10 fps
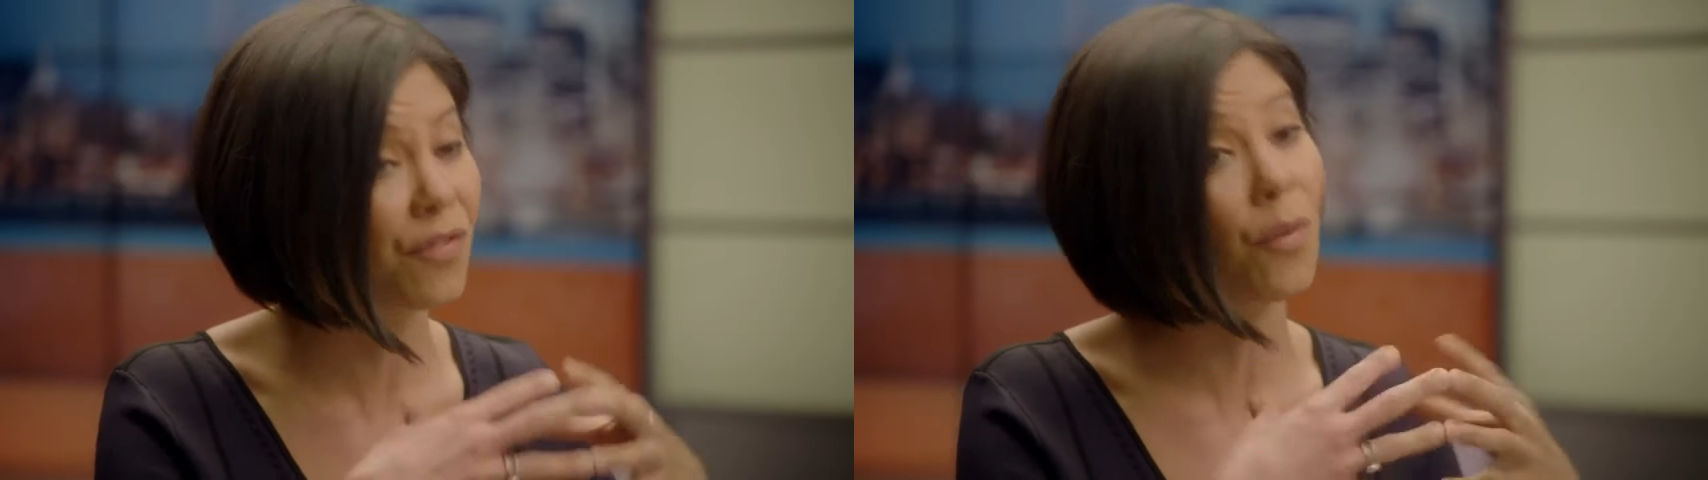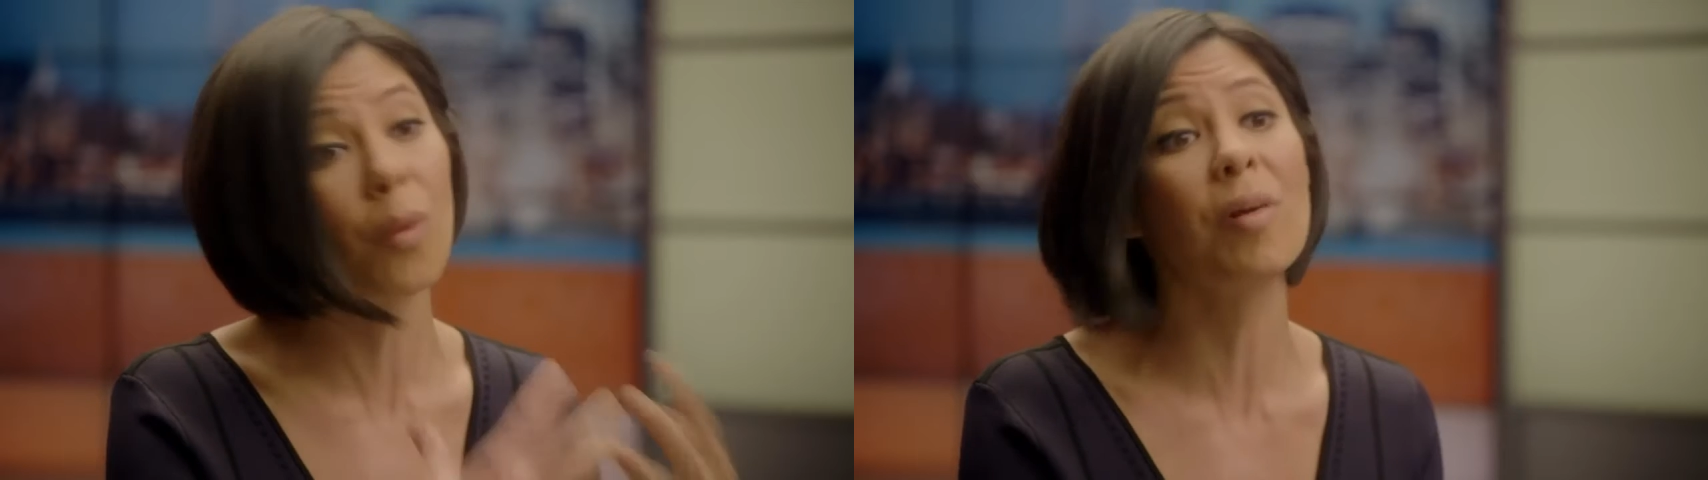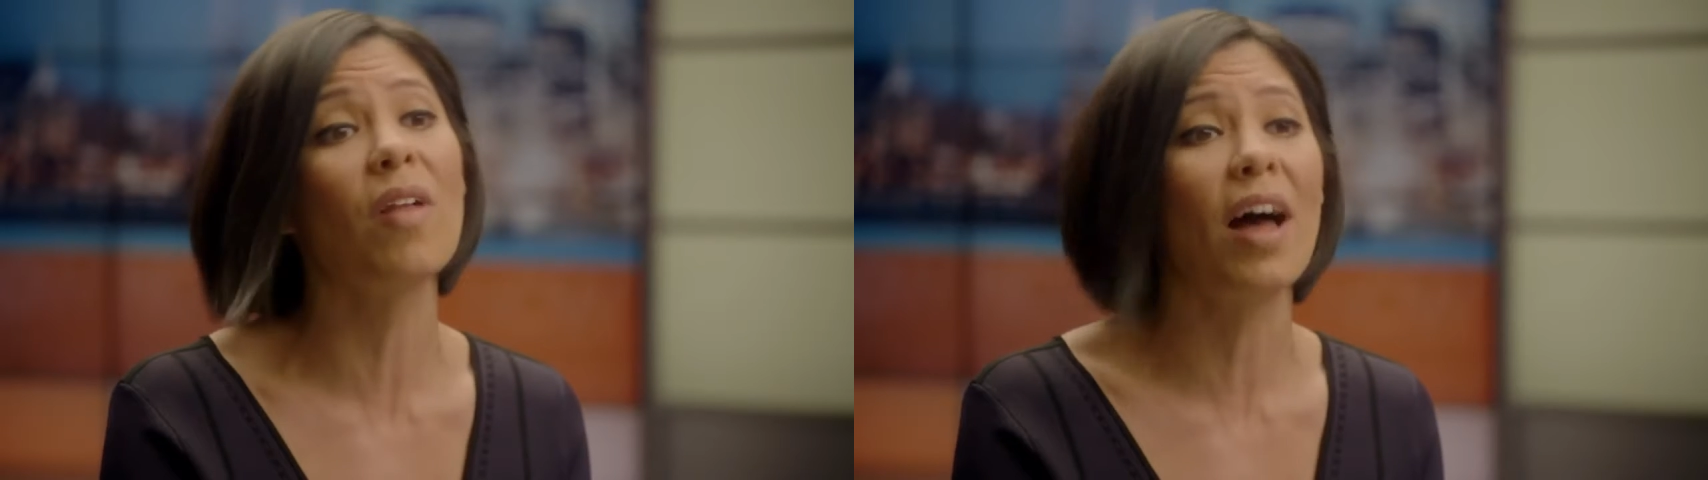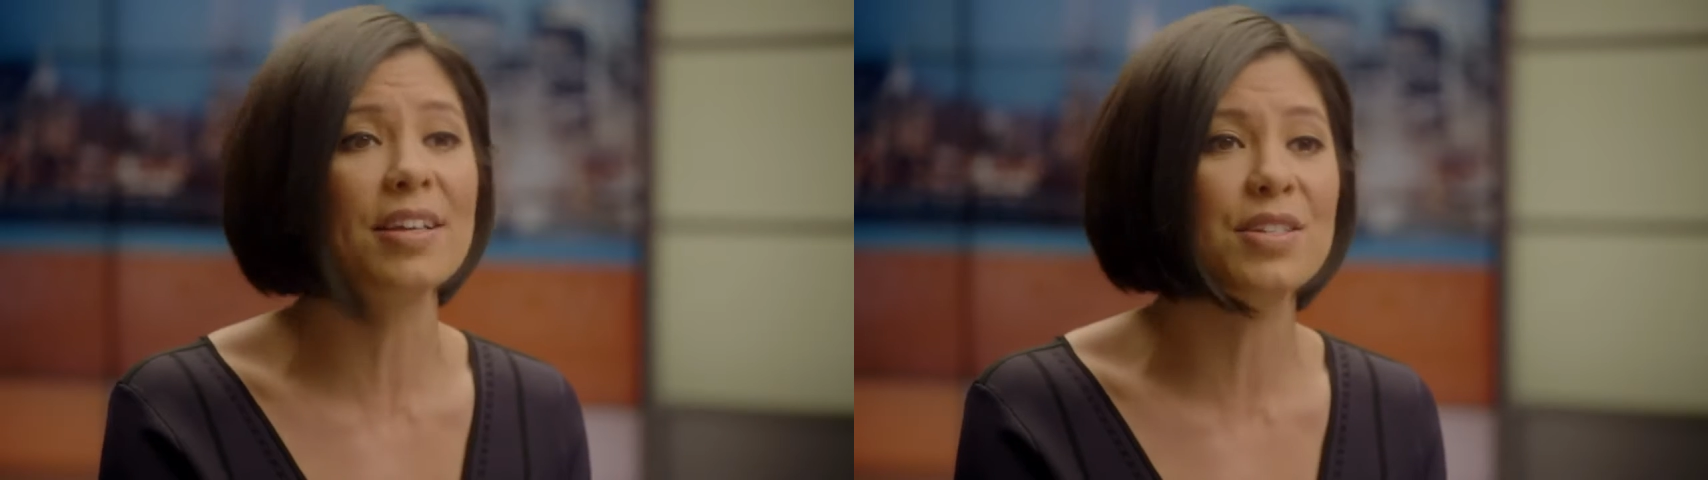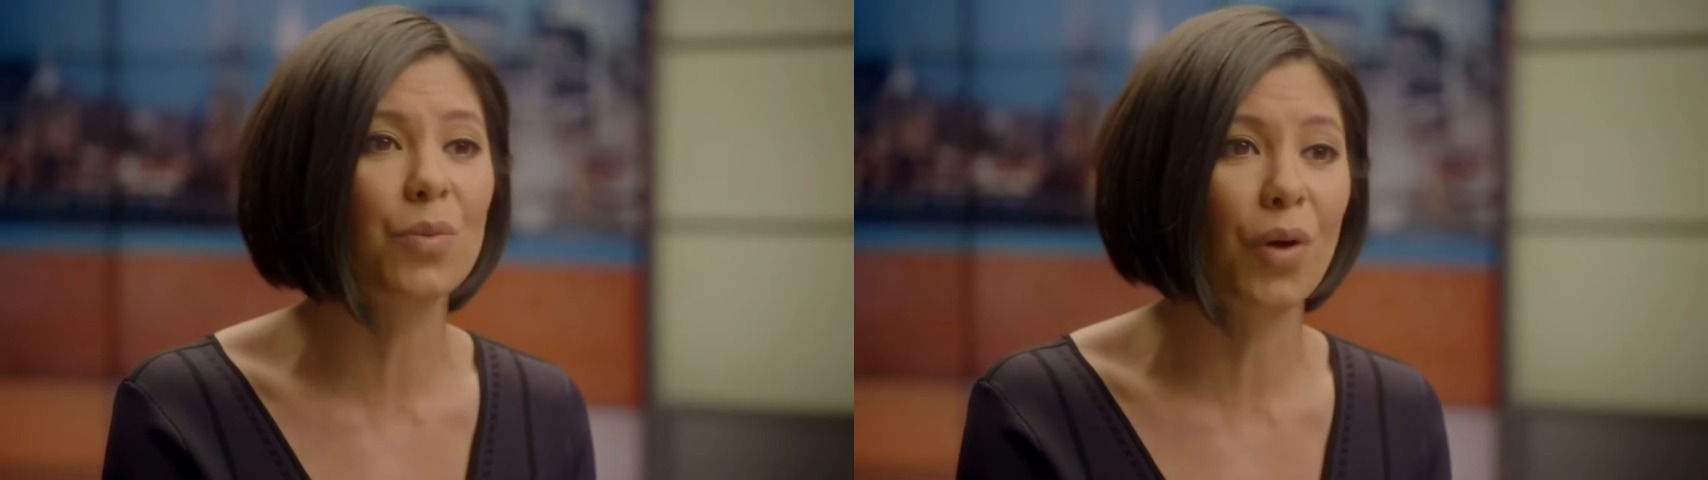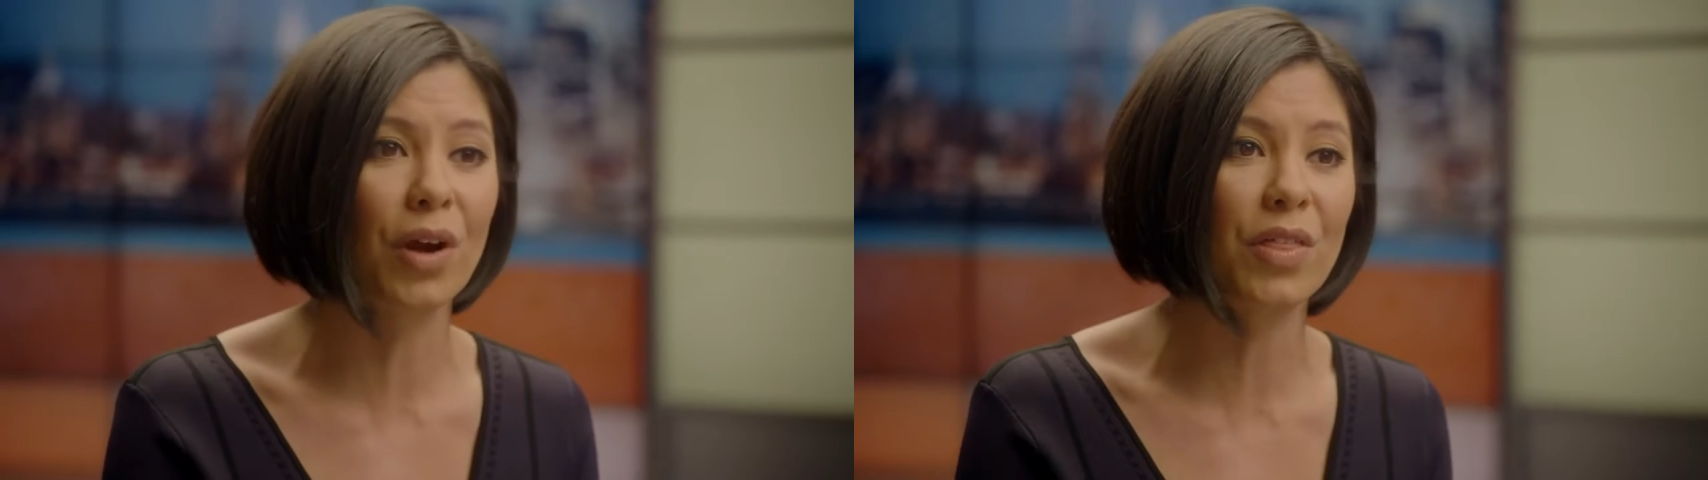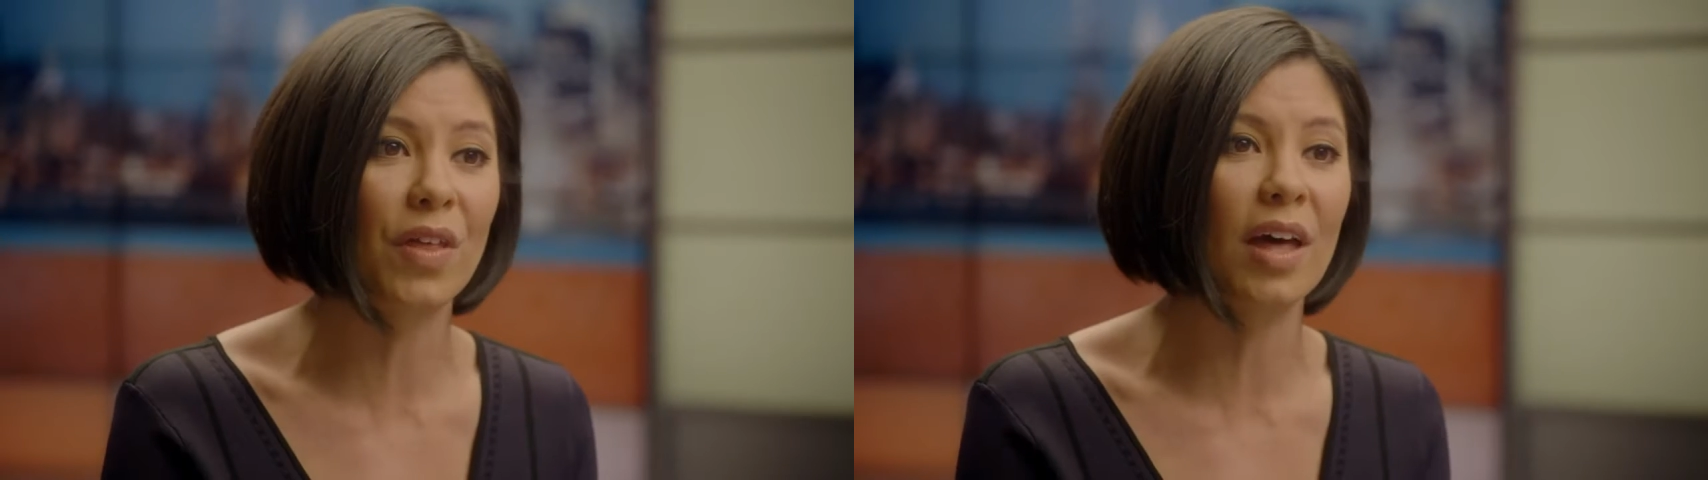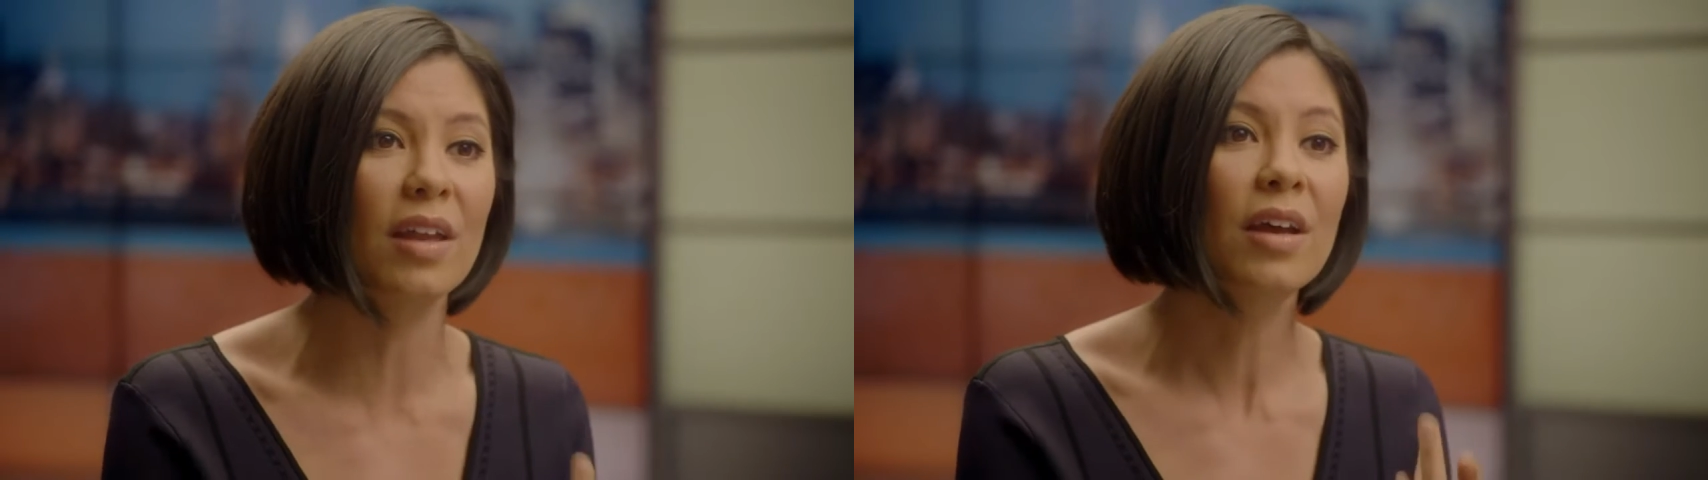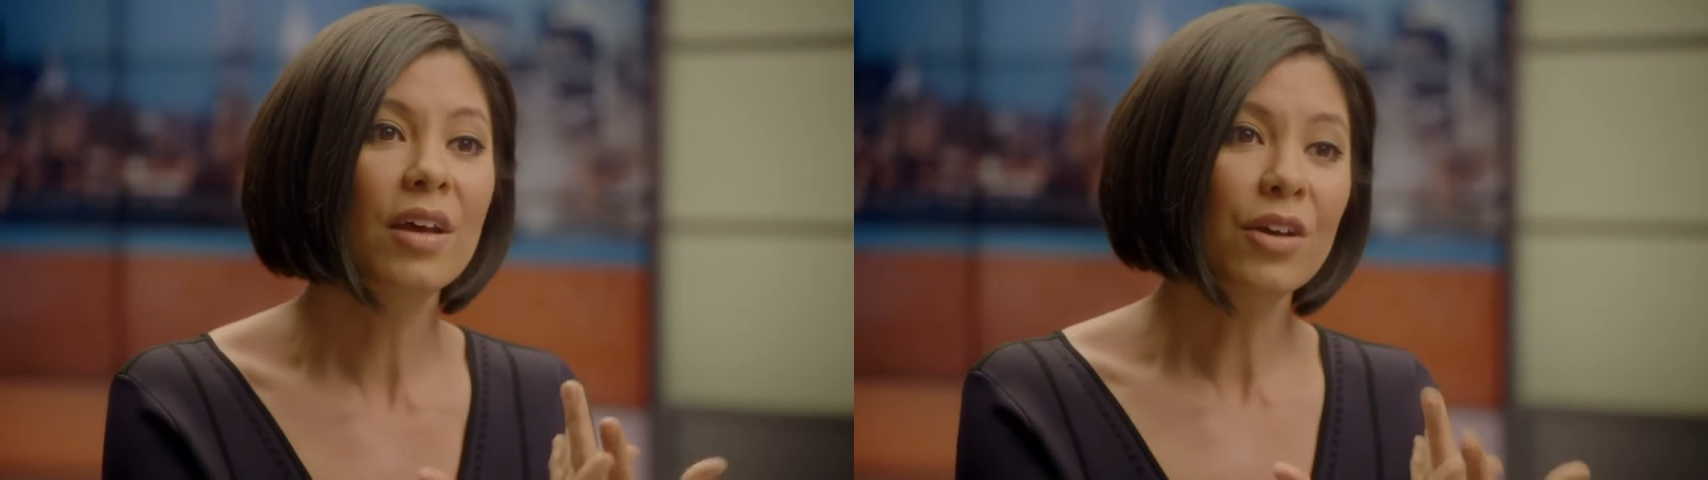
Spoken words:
of formalize the work that